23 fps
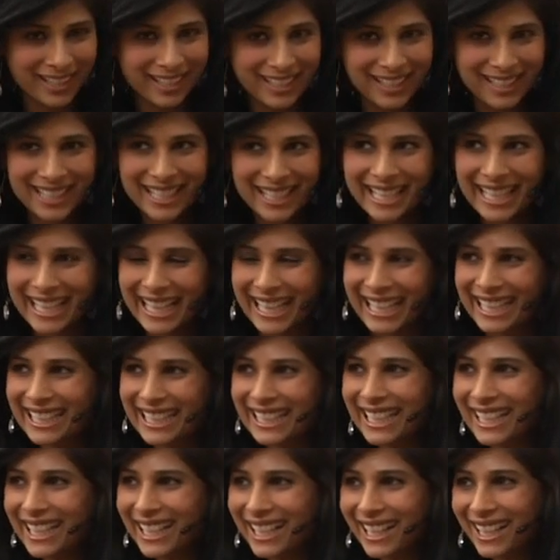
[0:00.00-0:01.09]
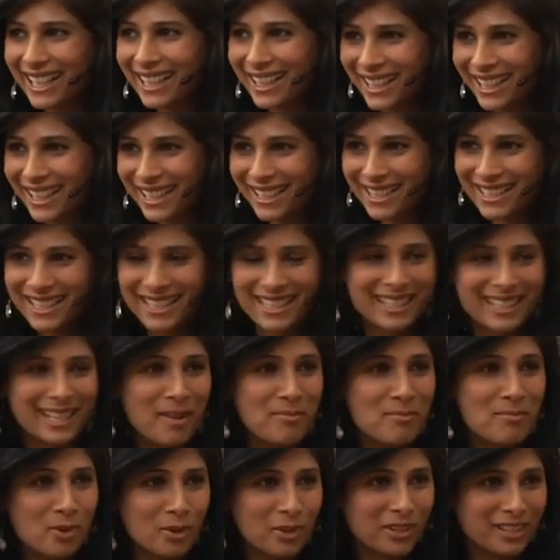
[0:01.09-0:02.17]
that in
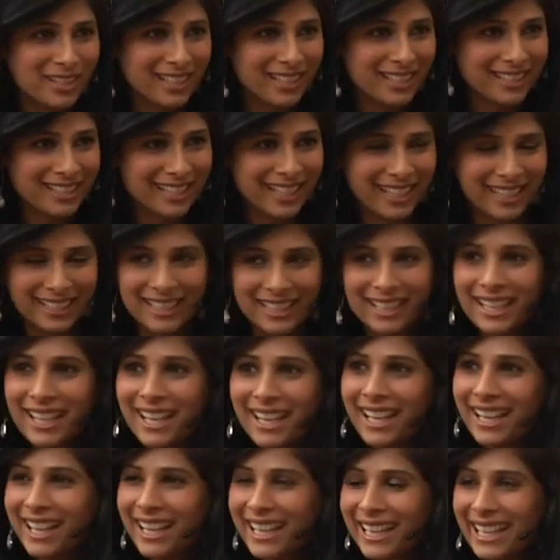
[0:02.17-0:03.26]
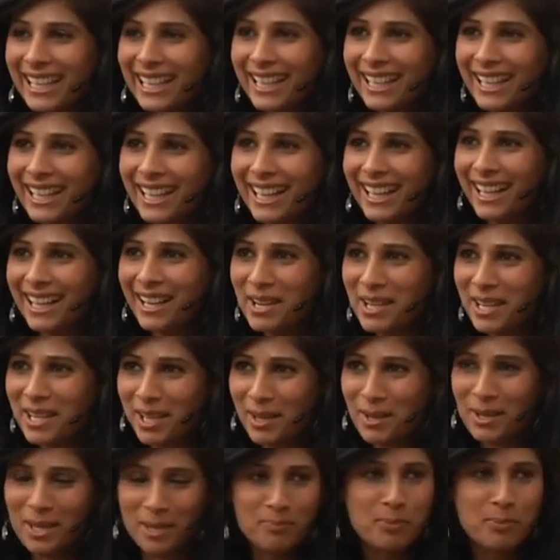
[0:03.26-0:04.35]
some more detail.
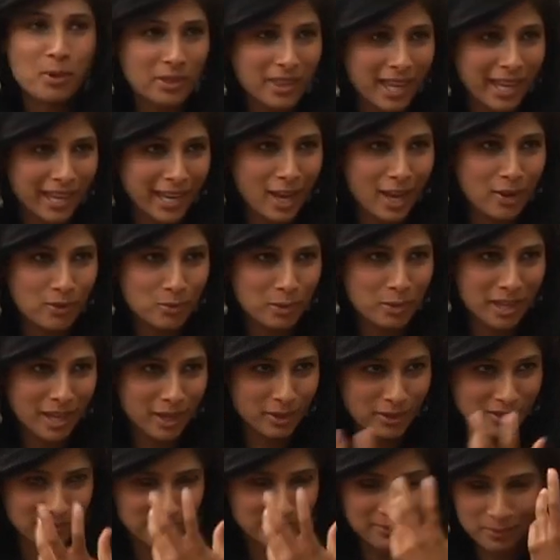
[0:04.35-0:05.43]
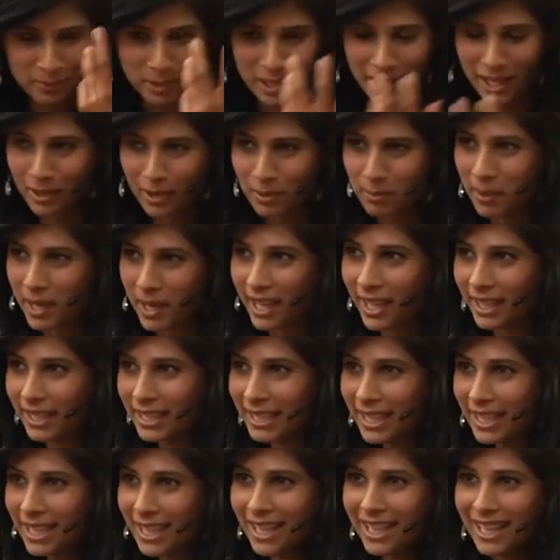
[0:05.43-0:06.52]
He put that out without a plan.
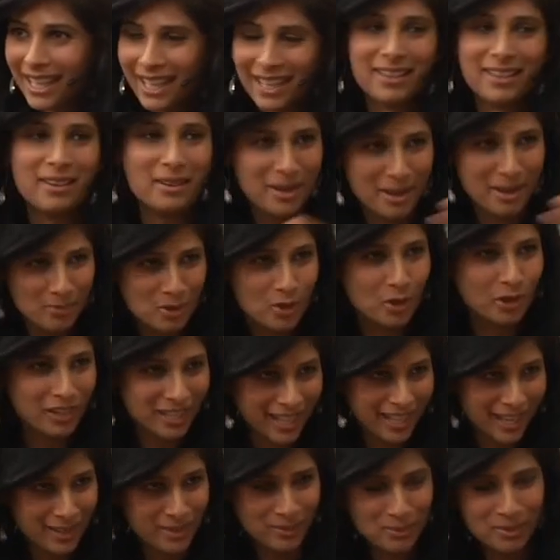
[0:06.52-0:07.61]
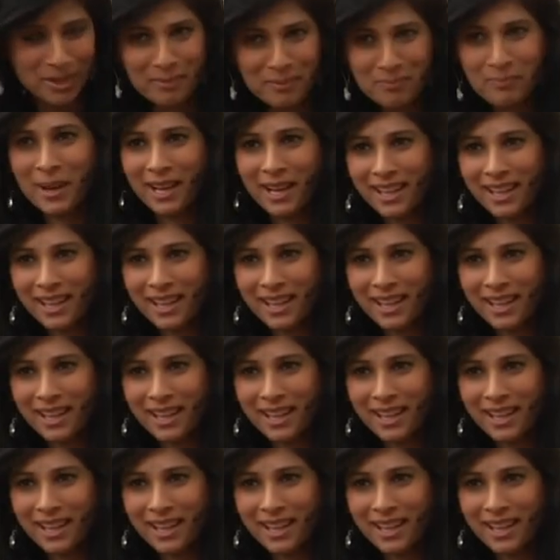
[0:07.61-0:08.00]
I'm sure he has one.